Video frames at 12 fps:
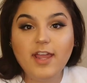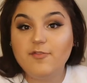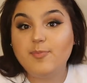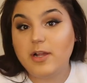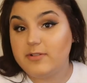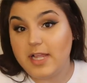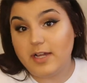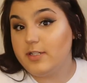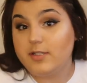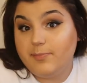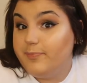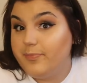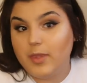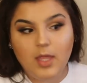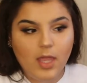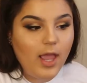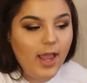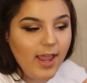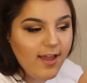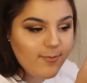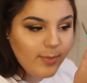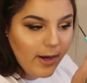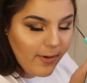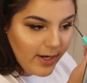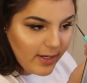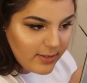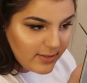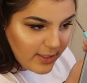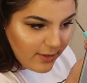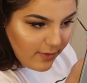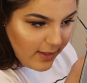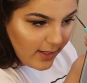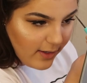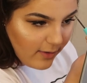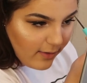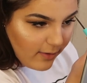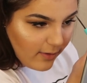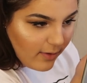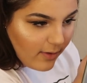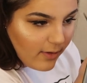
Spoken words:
I have brow hairs, they're there.